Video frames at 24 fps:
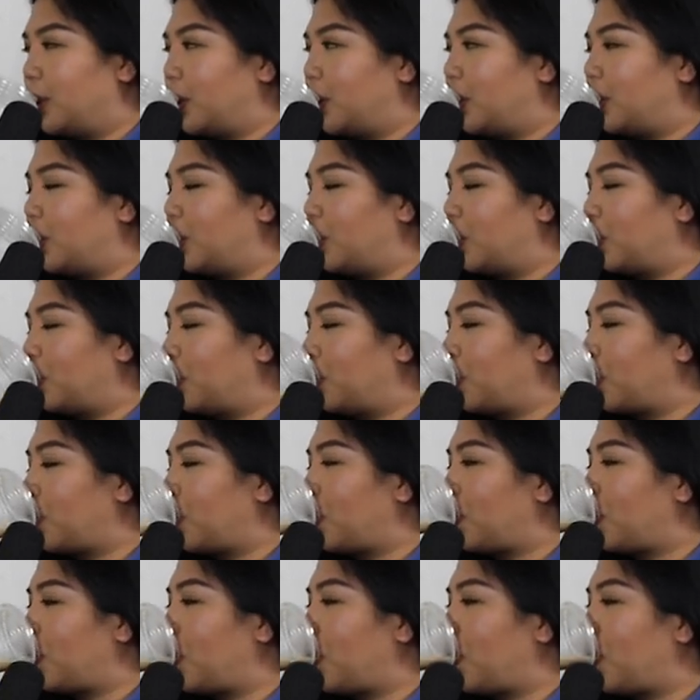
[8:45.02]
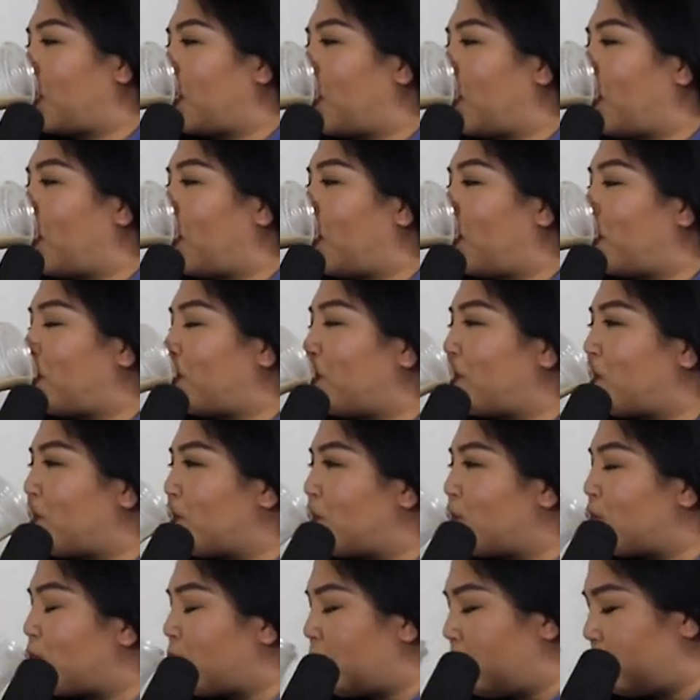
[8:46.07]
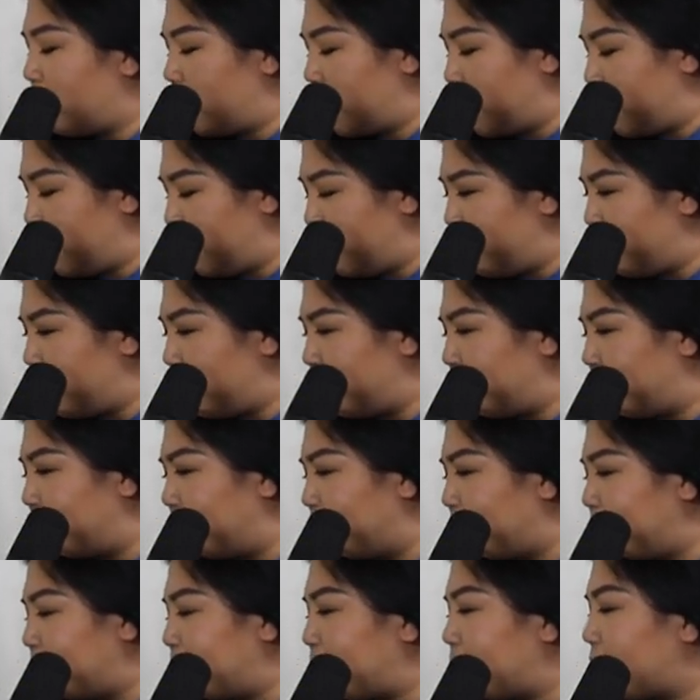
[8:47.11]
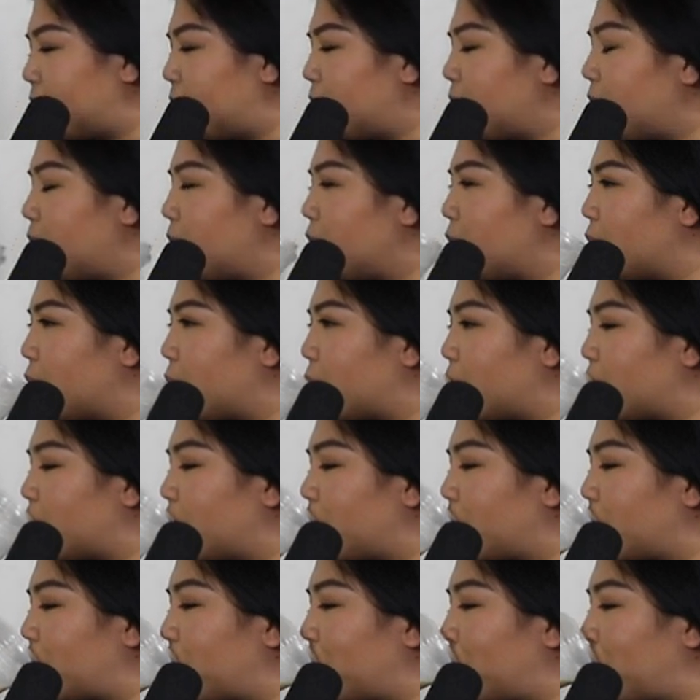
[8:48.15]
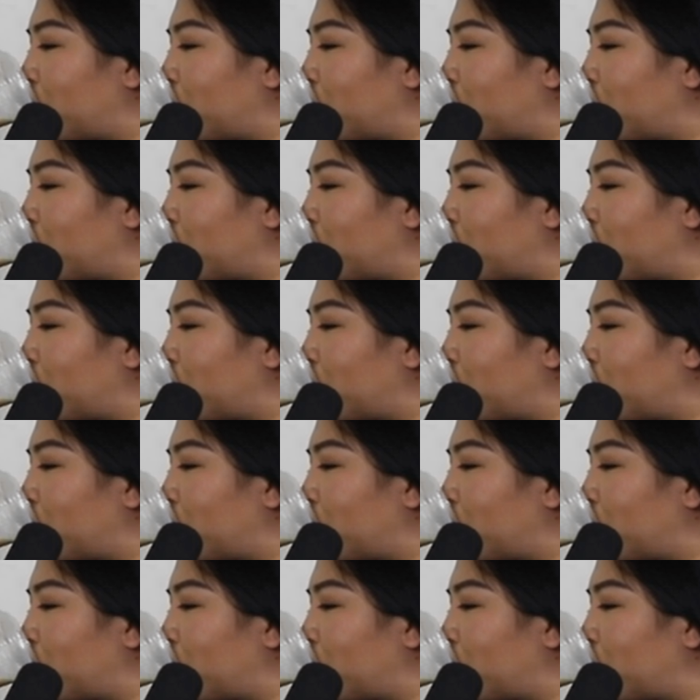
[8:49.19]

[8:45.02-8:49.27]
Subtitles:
No words are spoken by the person on screen.